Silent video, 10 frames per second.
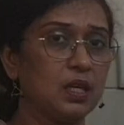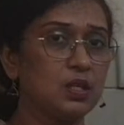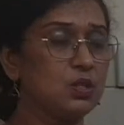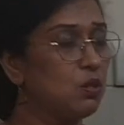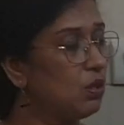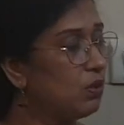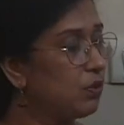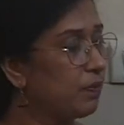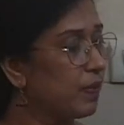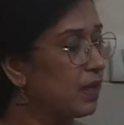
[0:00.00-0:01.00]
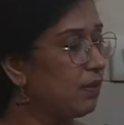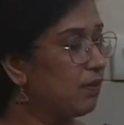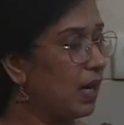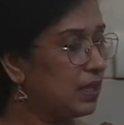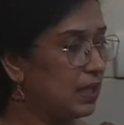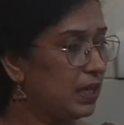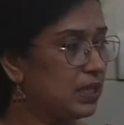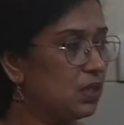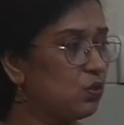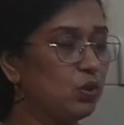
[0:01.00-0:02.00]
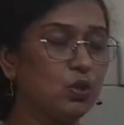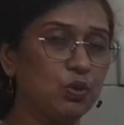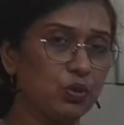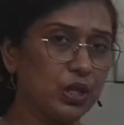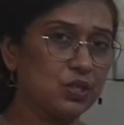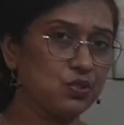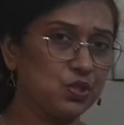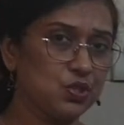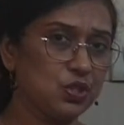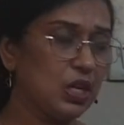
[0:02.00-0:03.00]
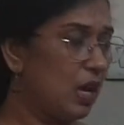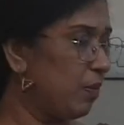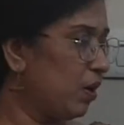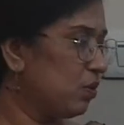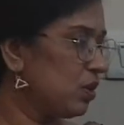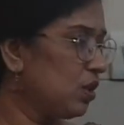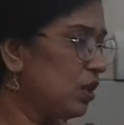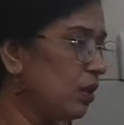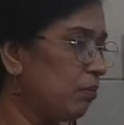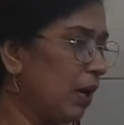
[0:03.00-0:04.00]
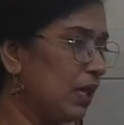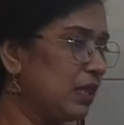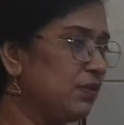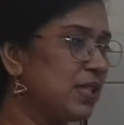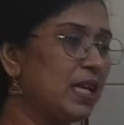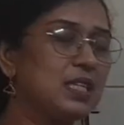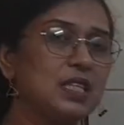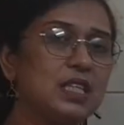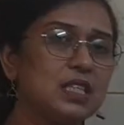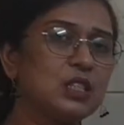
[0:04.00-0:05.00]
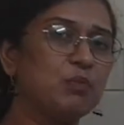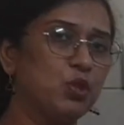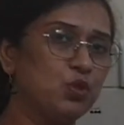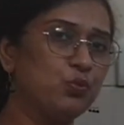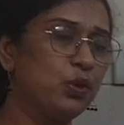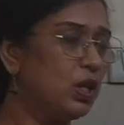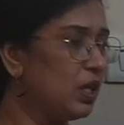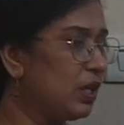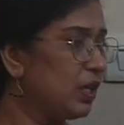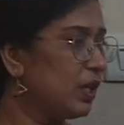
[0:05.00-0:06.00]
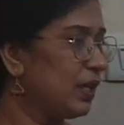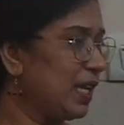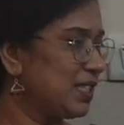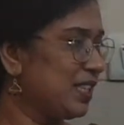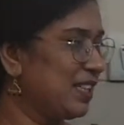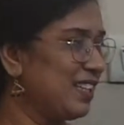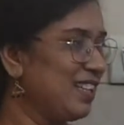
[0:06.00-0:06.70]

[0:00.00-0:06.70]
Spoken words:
So write a letter to your younger sister about Maldives and its beautiful nature.